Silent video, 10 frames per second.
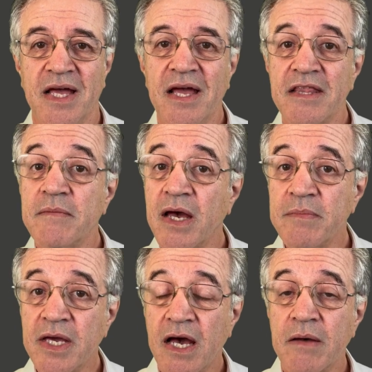There may
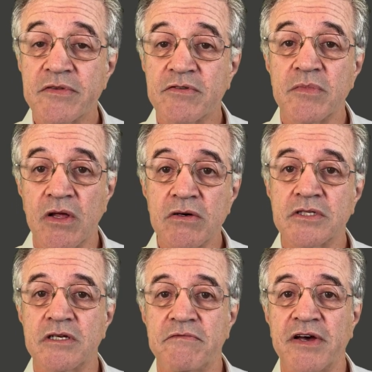be harms from
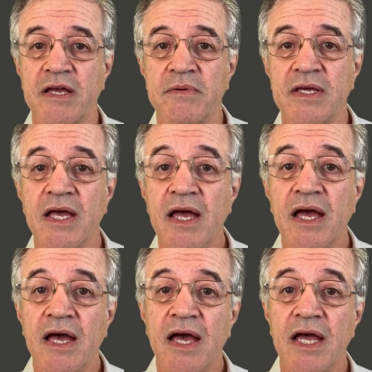long-term vaping,
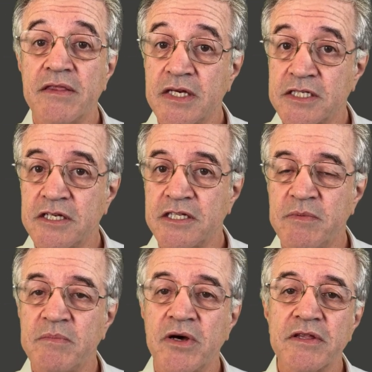and these need to
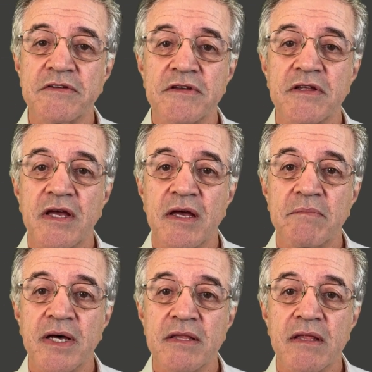be monitored,
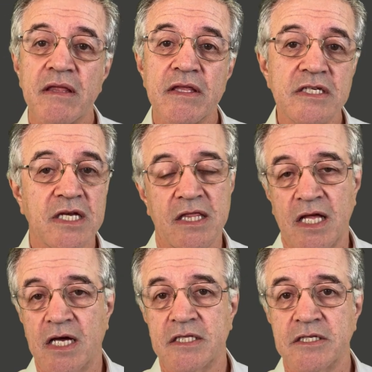but these are
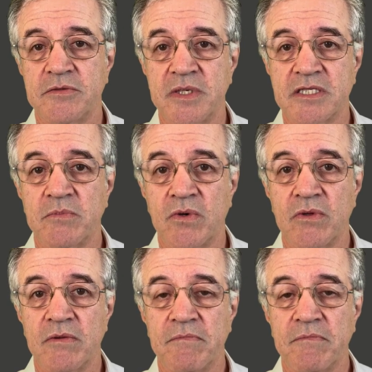likely to be small.